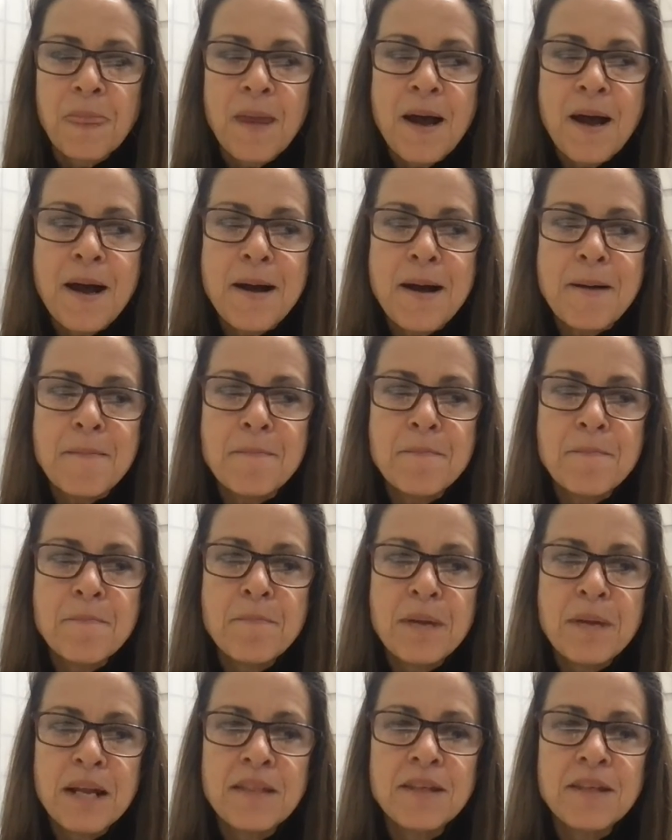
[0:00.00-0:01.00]

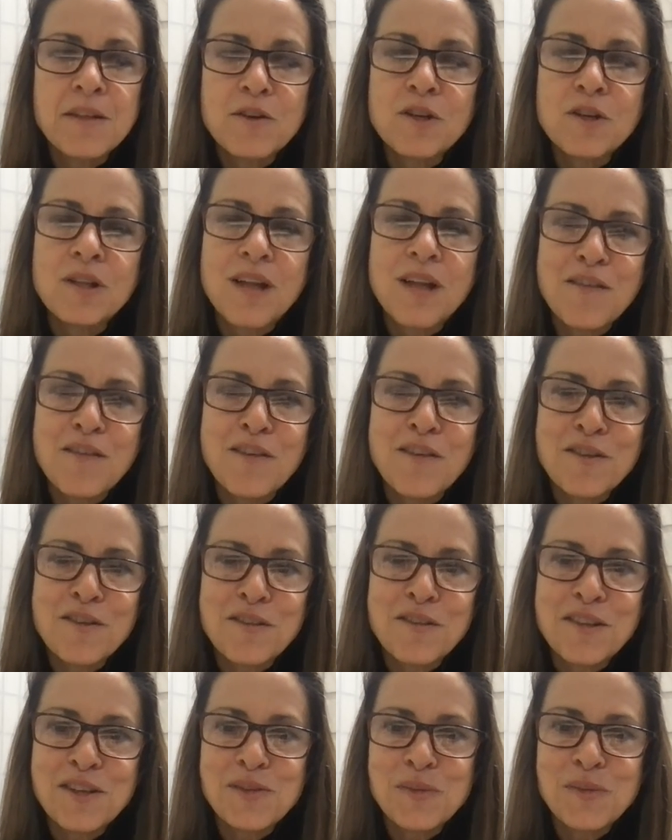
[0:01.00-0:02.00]
But I think there are a lot of other
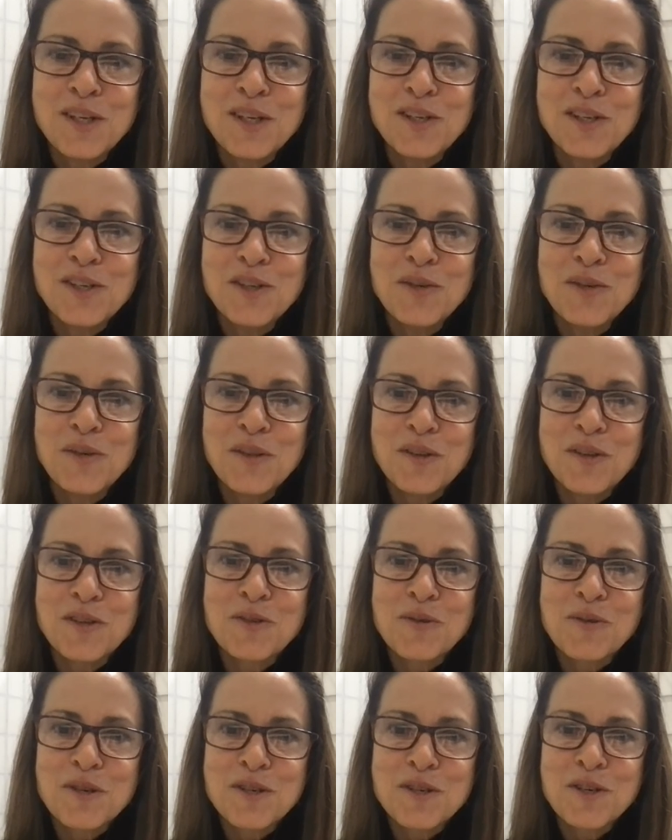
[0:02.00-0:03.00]
things we can do in the
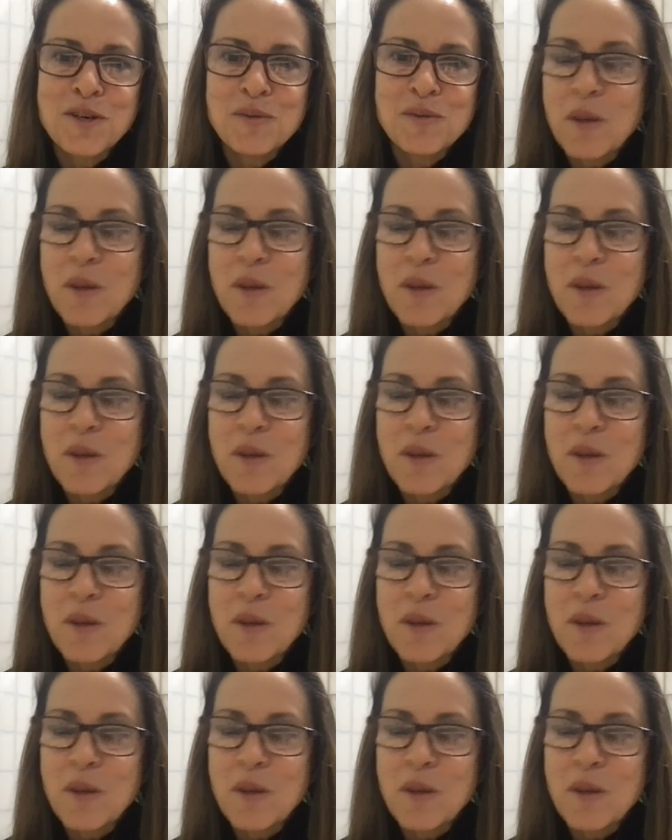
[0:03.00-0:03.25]
short term.